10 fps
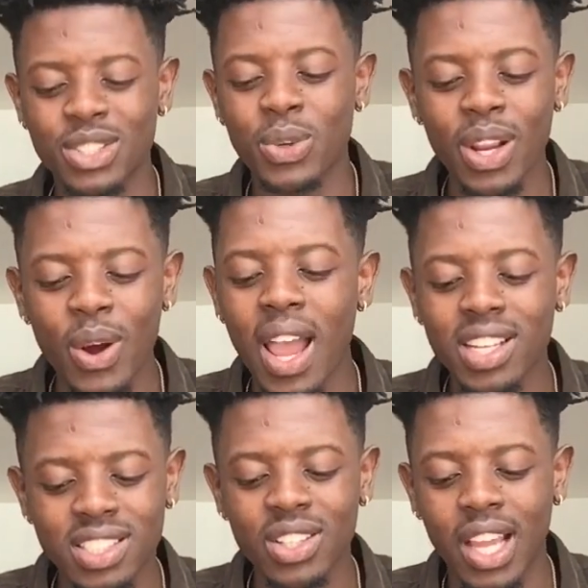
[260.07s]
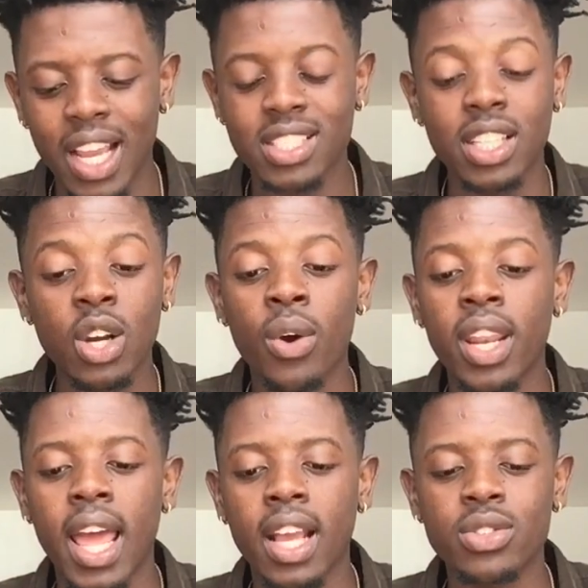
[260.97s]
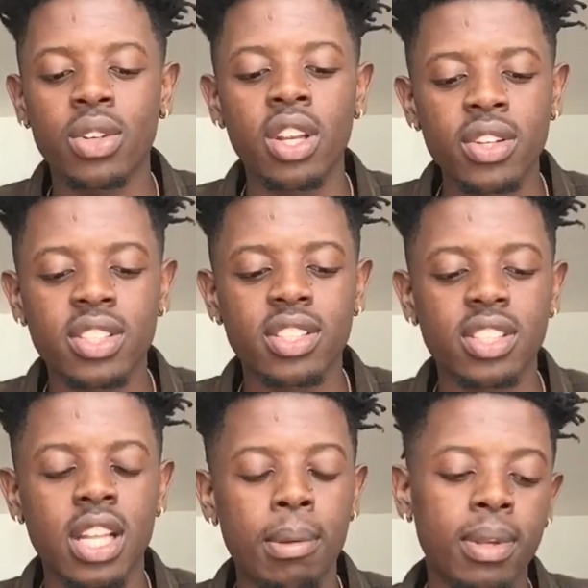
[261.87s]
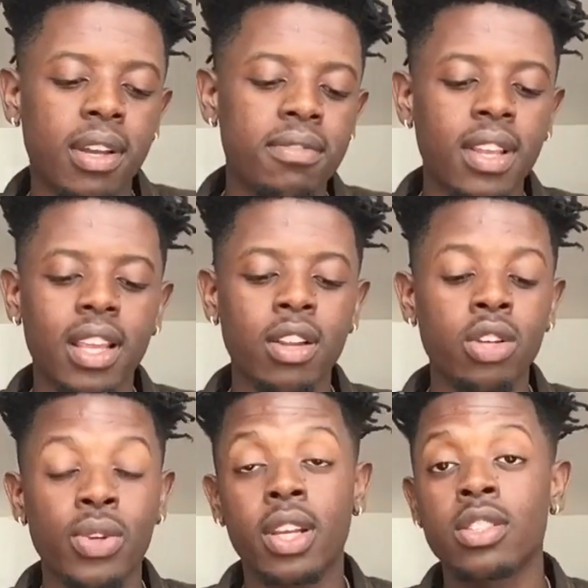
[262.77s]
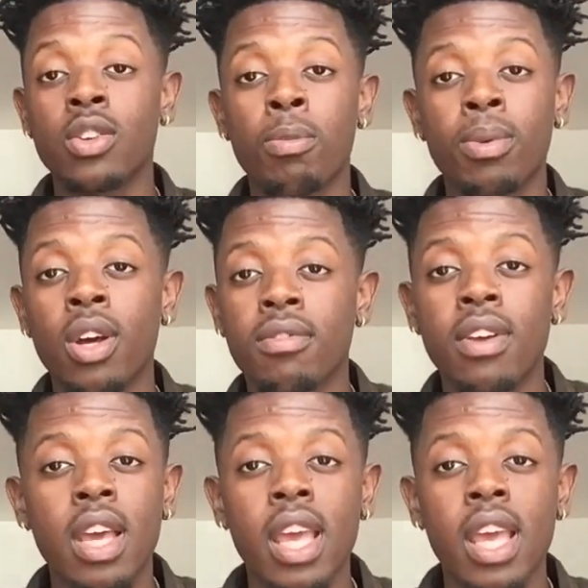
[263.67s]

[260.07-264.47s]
Drake go actually go at an actual lyricist. You know what I mean? I feel like Drake is dope enough.